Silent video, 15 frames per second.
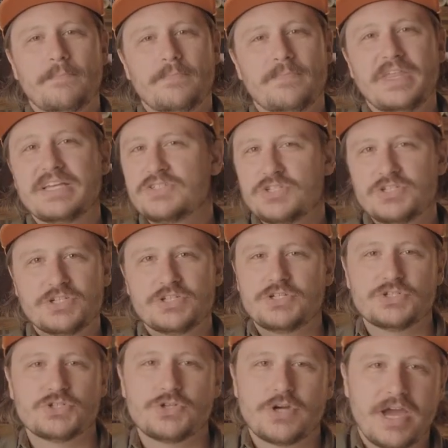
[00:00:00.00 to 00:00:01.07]
That's just a
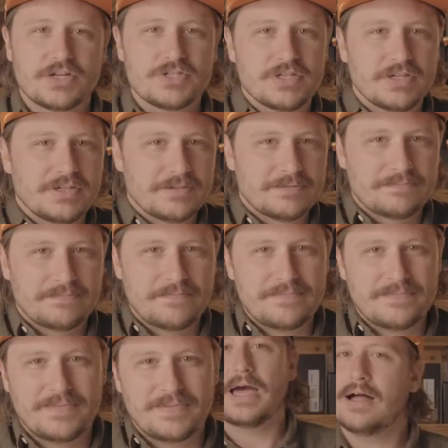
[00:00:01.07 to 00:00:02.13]
distraction.
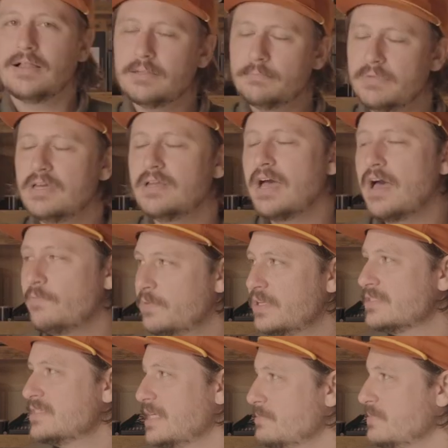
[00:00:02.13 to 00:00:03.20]
I'll admit I've
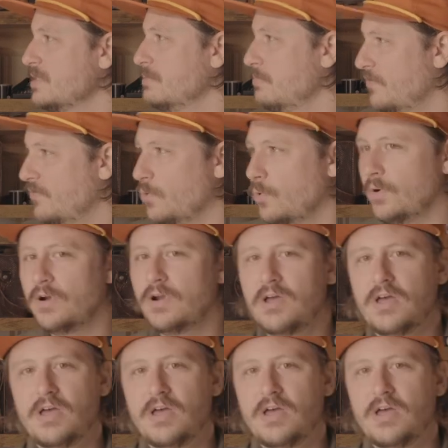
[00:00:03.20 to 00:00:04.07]
been tempted before.